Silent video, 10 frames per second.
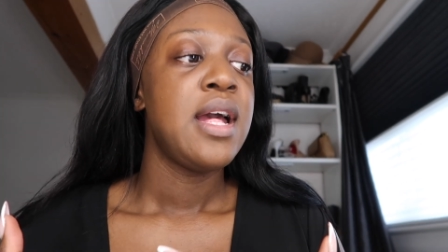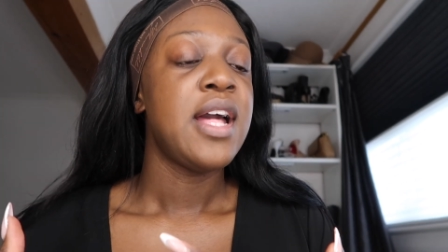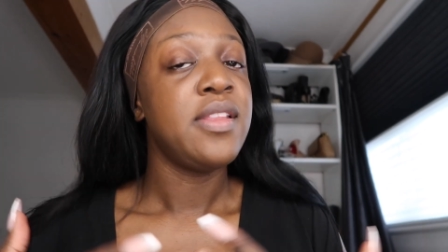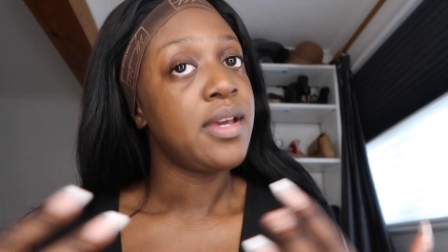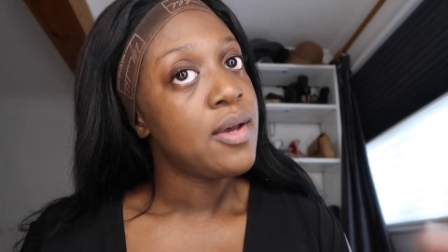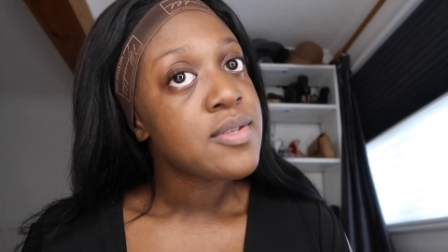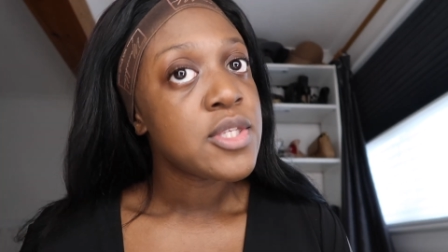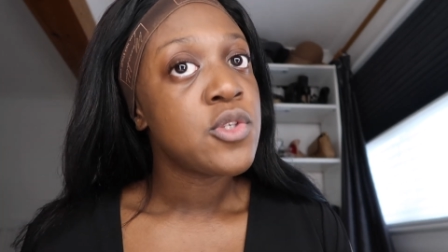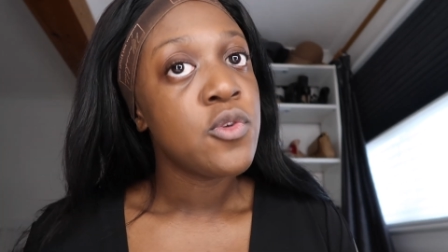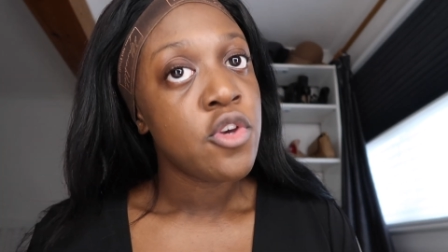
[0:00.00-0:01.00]
and the girls that
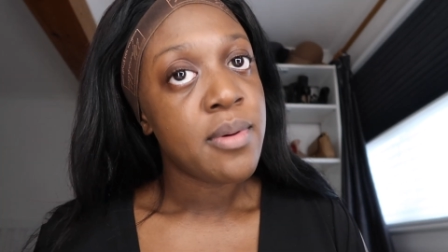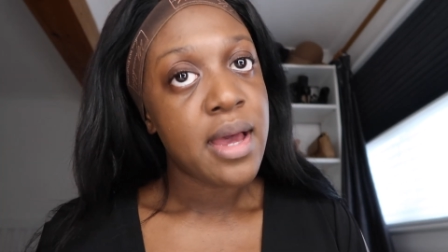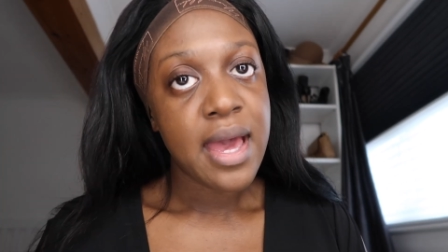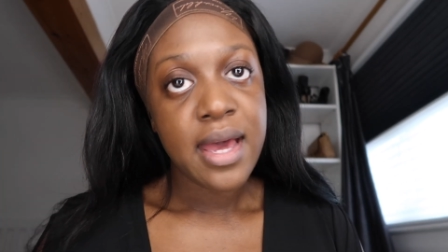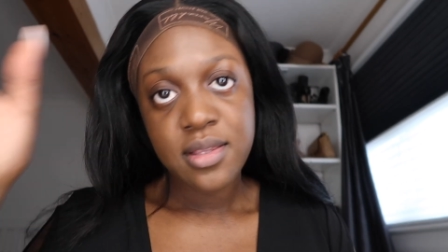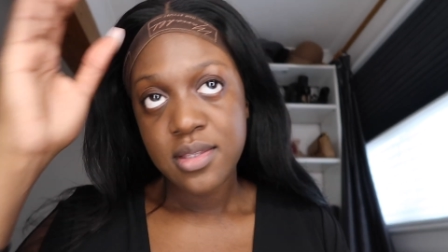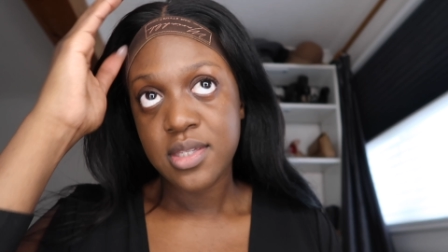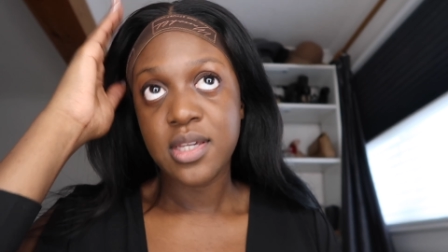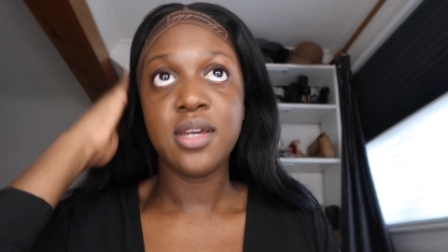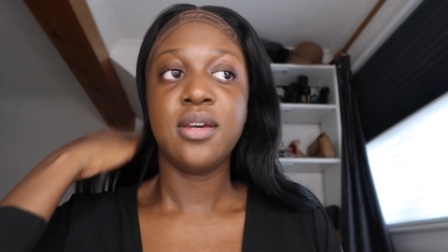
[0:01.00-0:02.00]
still do it by hand
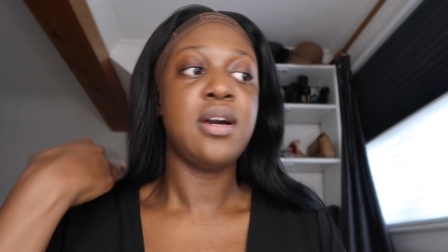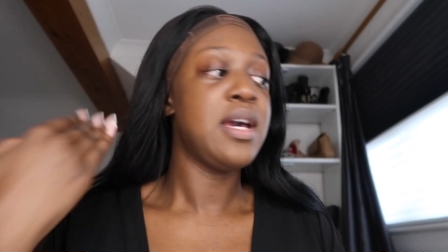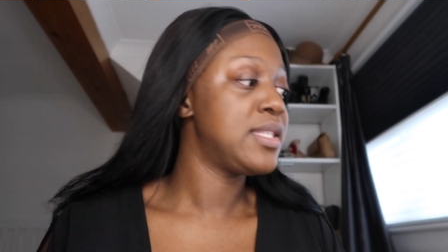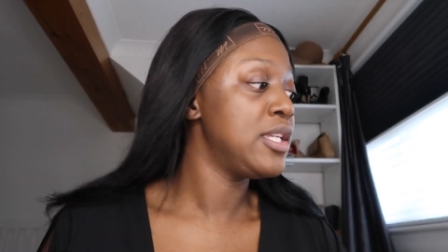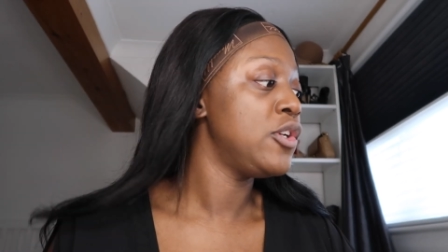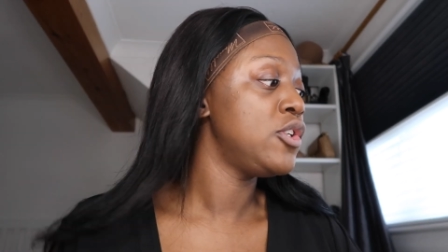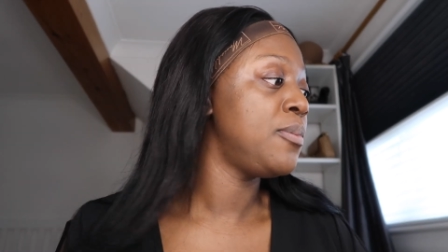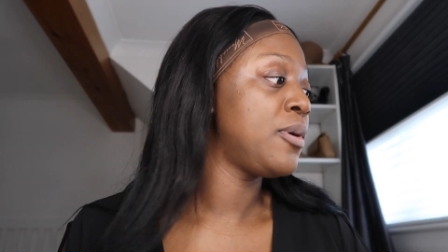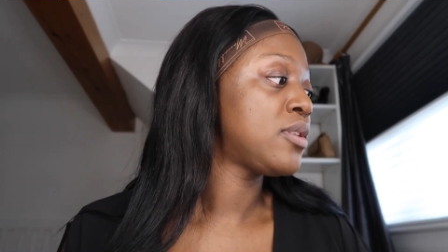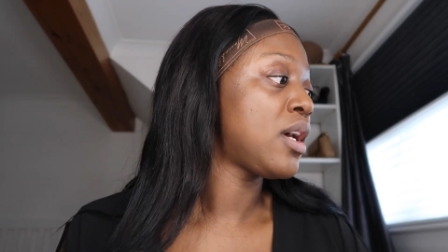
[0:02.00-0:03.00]
I salute you
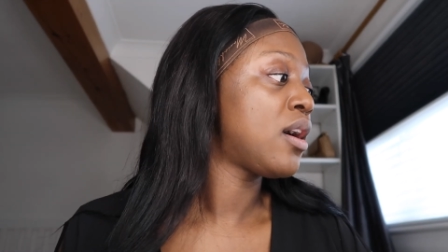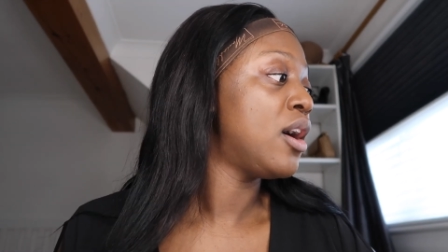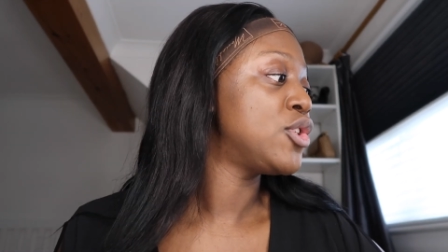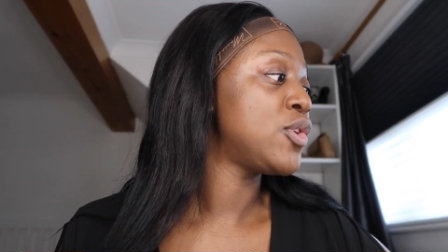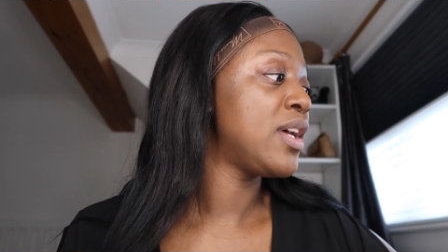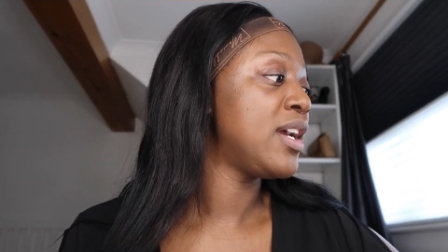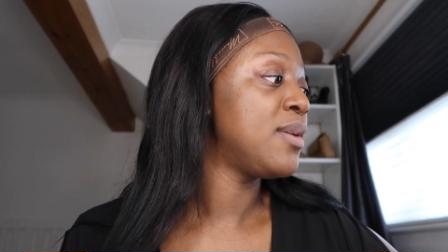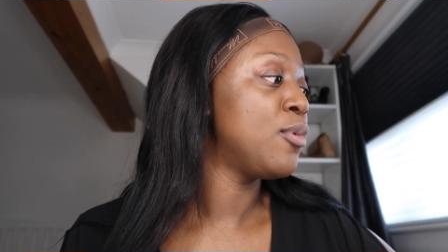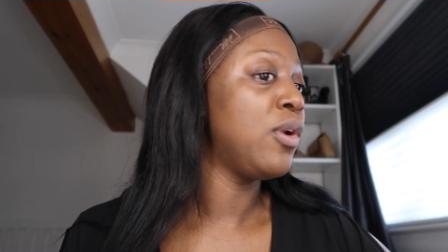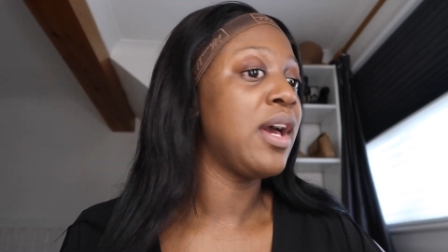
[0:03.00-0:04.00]
because I can't do that
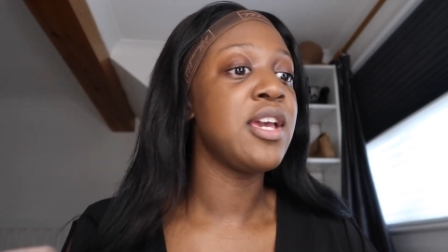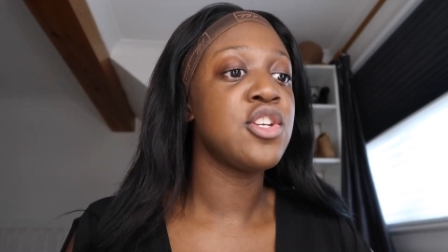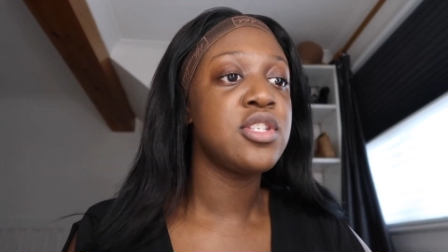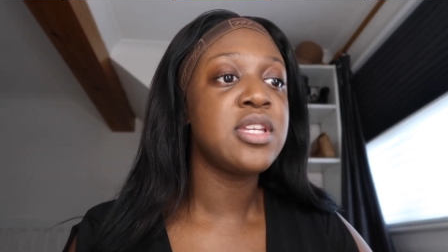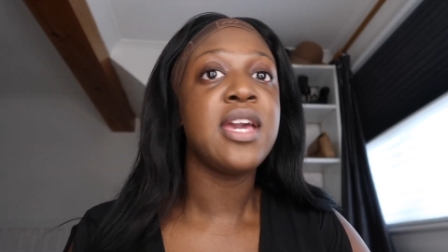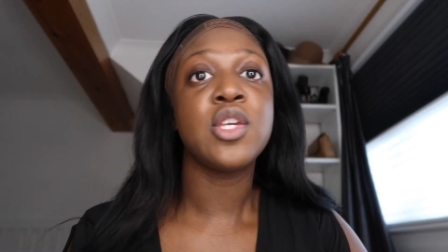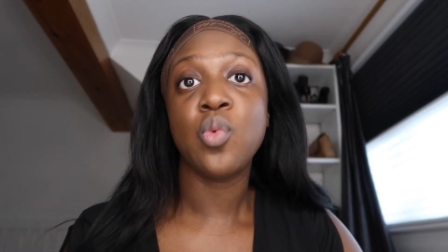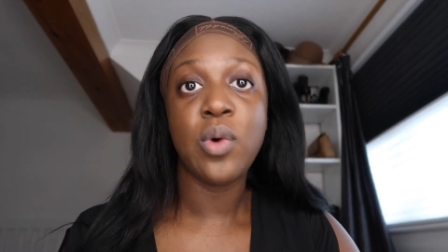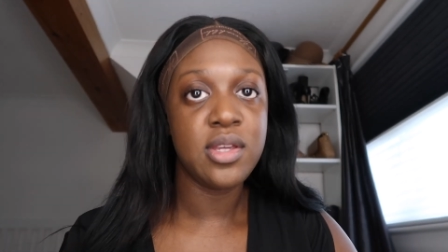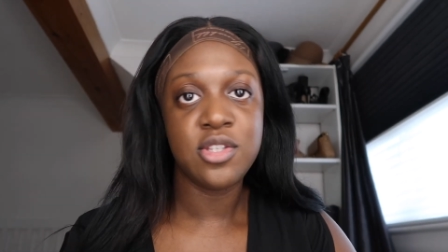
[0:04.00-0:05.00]
anymore like it just takes
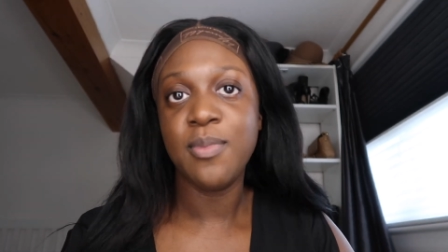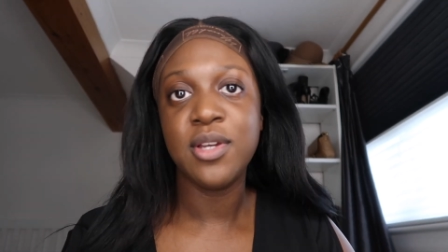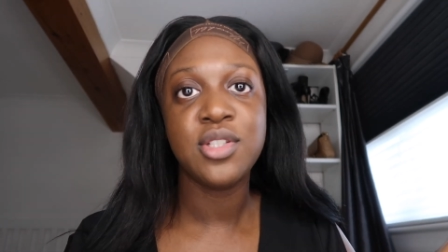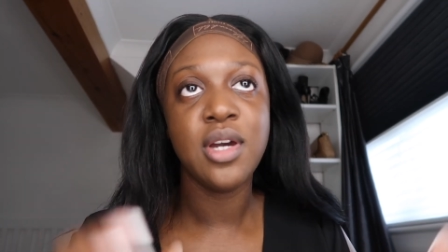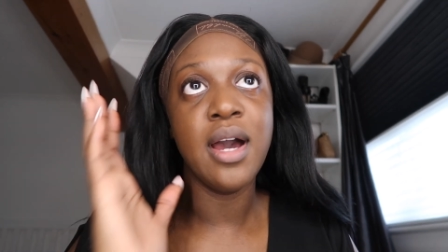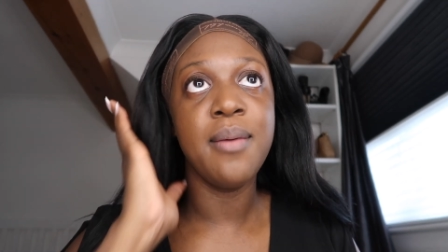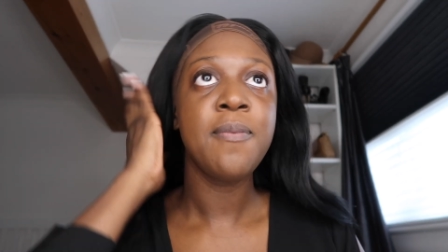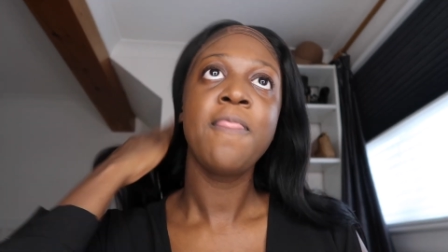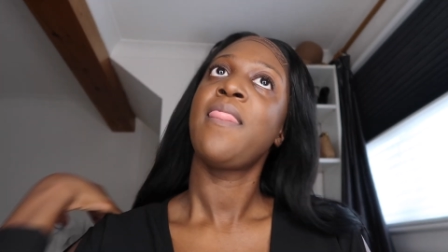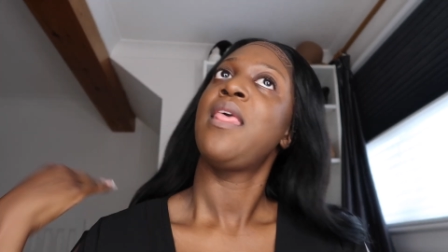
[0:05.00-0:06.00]
way too much time